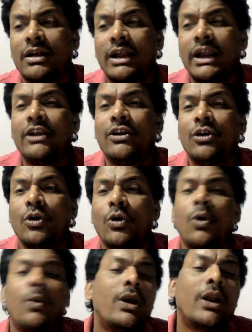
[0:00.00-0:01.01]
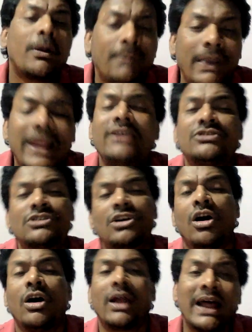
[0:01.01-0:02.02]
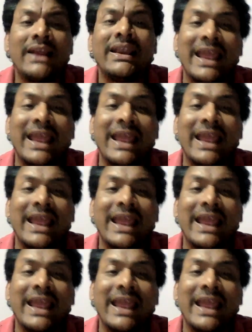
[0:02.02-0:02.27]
right, over a place or an